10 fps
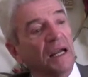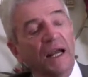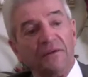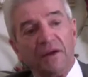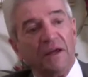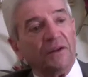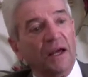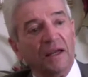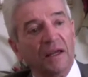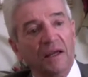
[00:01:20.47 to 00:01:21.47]
and, and
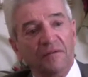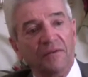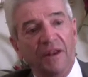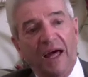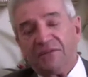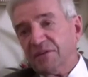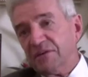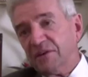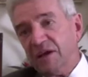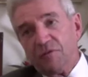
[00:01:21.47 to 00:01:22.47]
I have not
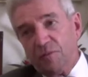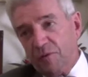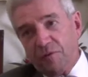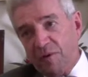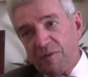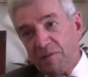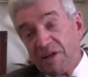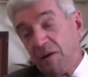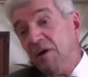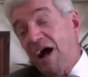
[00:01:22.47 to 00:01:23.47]
ever performed at
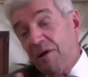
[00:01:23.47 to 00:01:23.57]
McCallum.